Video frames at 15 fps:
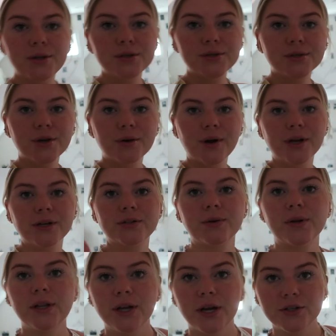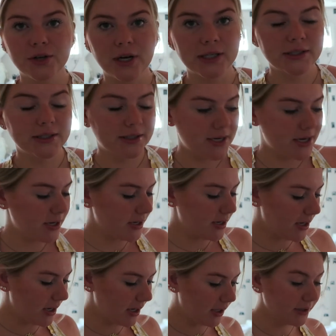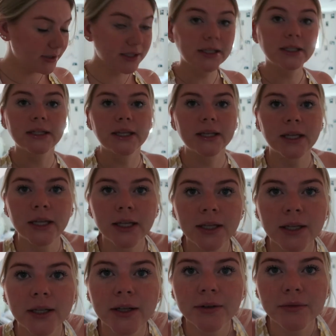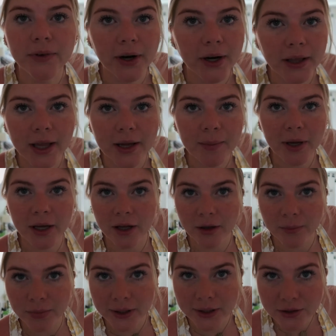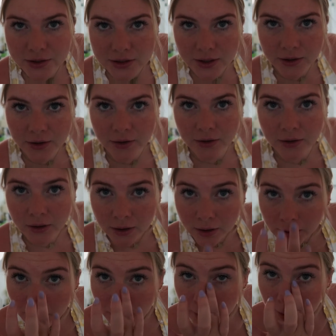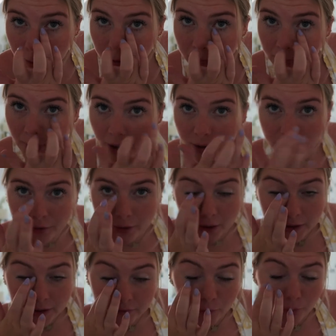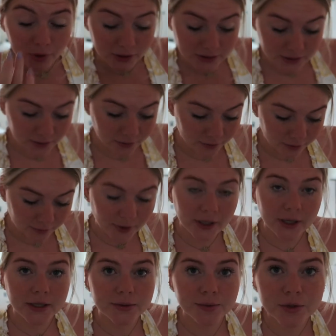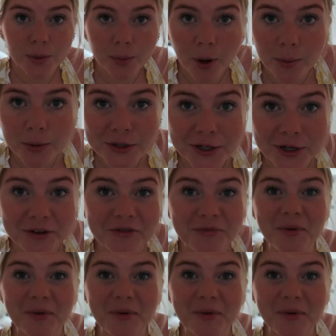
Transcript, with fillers: so I just quickly got dressed and did like very light makeup, like just a little powder. I didn't even put concealer under my eyes, which I probably should have,